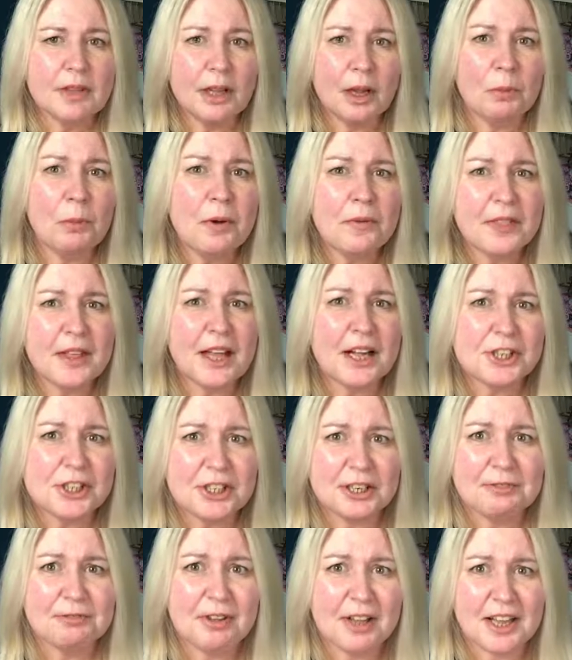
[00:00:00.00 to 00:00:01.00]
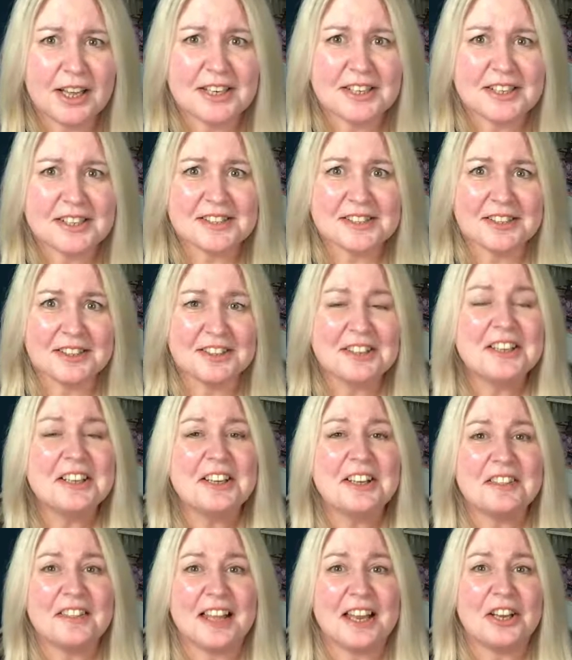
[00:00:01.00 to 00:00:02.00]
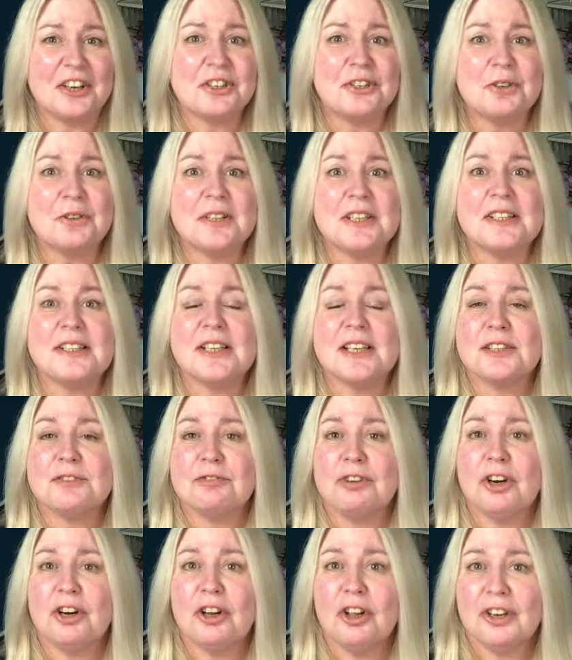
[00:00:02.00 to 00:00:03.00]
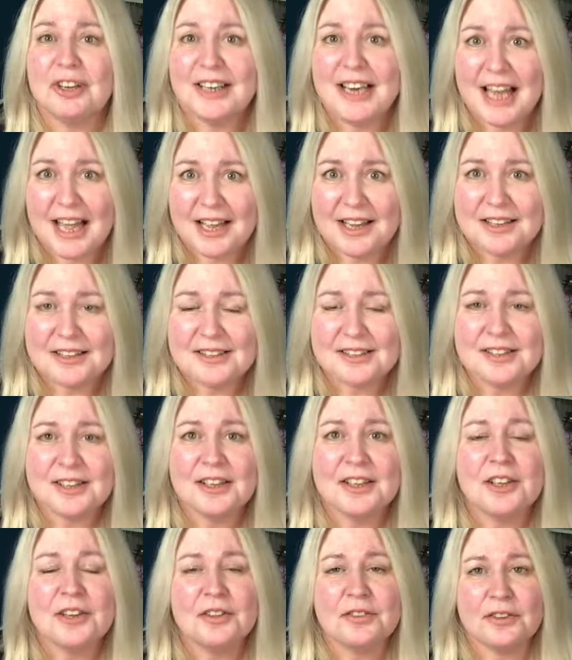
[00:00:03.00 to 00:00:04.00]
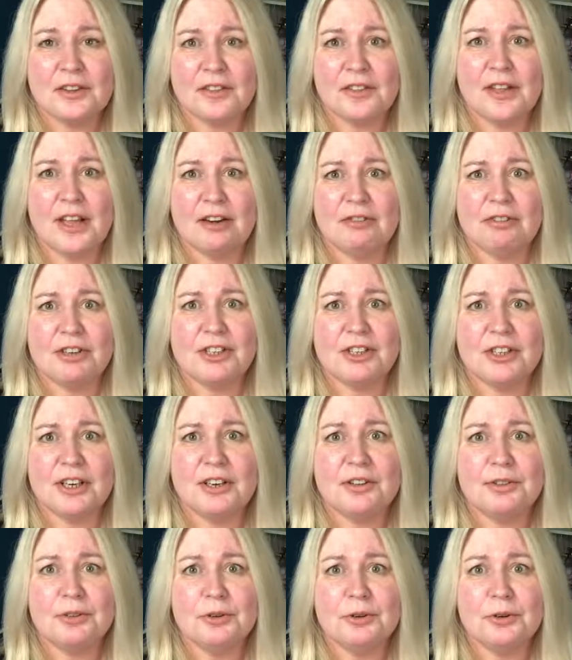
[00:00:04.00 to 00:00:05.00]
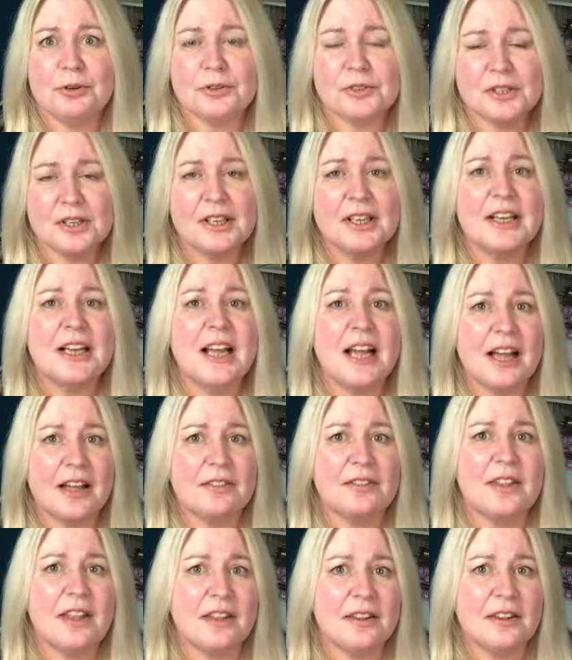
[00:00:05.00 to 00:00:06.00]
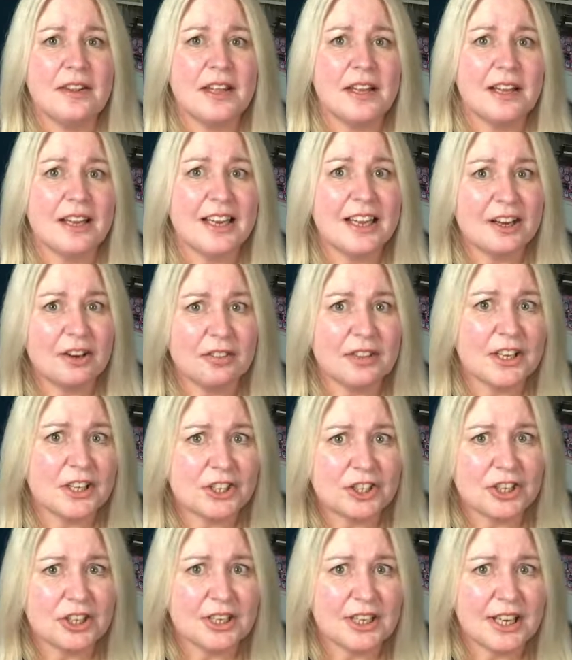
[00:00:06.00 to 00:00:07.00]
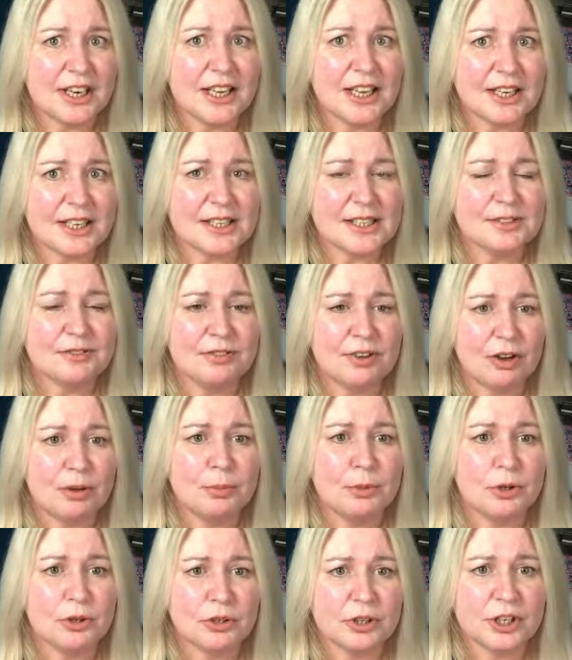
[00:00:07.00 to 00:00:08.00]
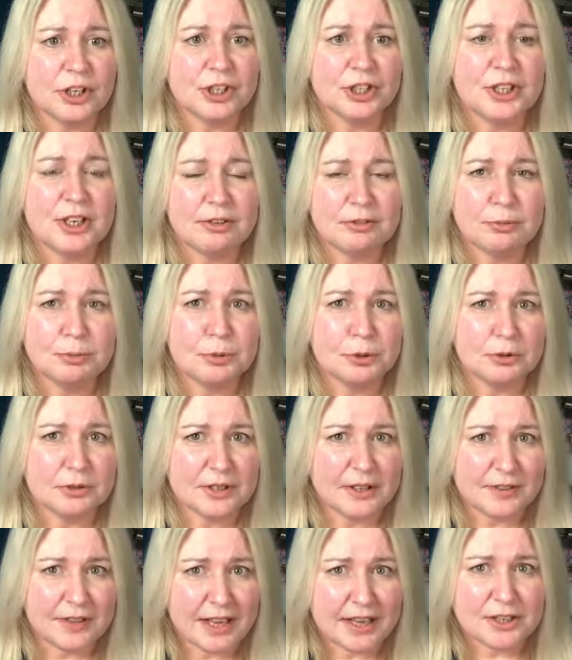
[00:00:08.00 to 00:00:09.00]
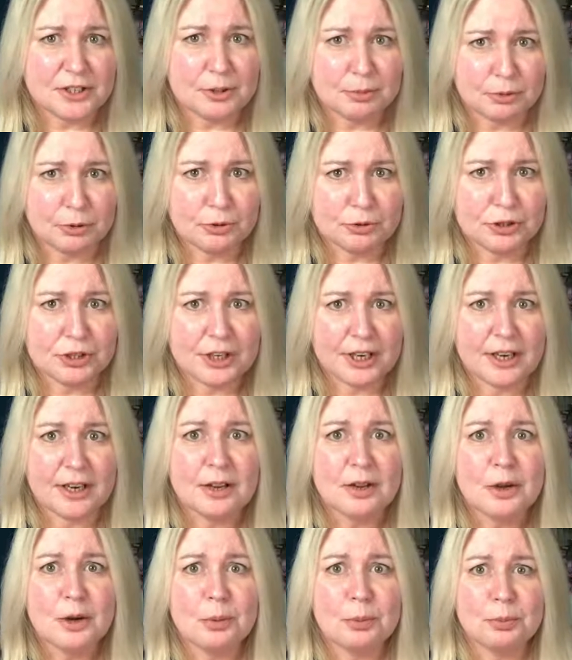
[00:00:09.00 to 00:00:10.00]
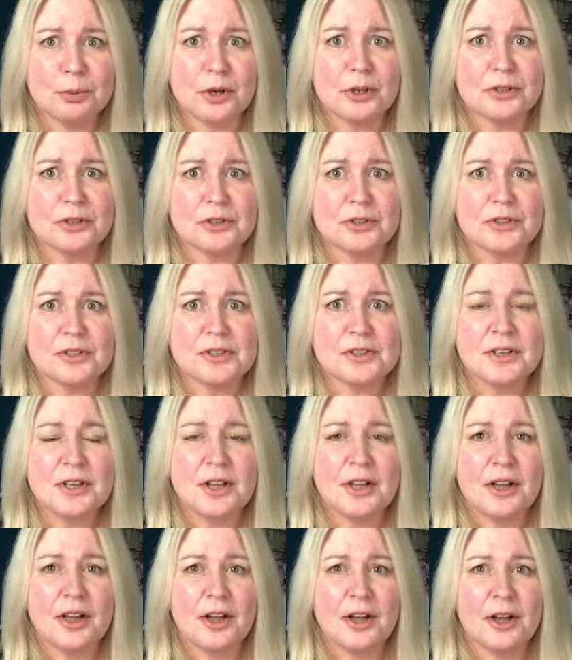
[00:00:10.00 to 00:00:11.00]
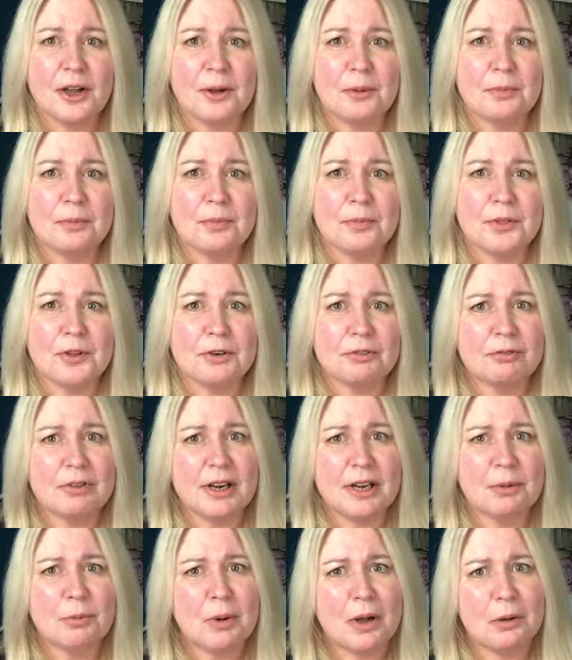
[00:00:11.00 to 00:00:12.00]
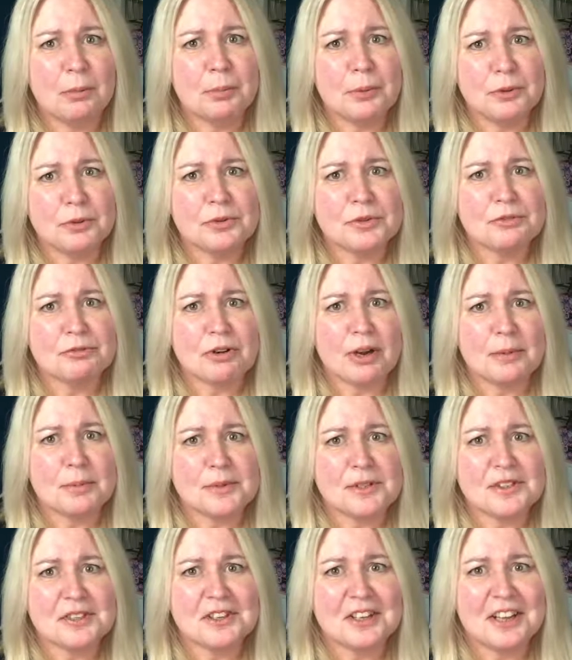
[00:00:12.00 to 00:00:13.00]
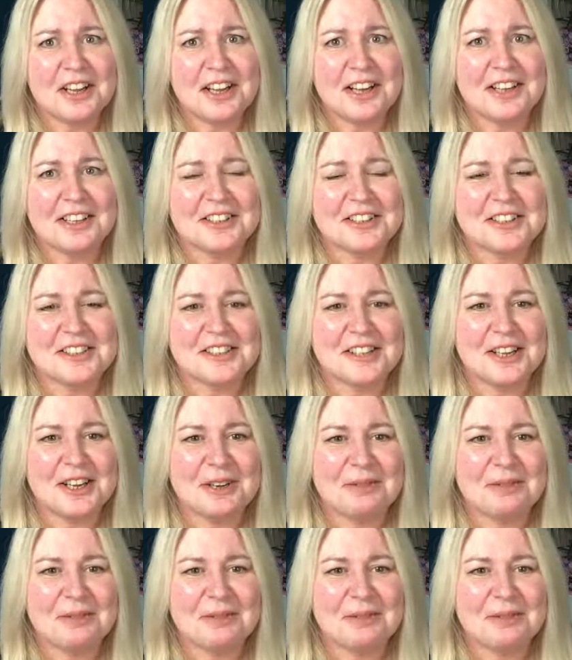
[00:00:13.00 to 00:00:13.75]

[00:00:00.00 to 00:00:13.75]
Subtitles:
And what they actually find is that they can do these things for a lot less than they originally thought. And then they can get on their journey and it's far more achievable. And they end up launching products that are really well bootstrapped, and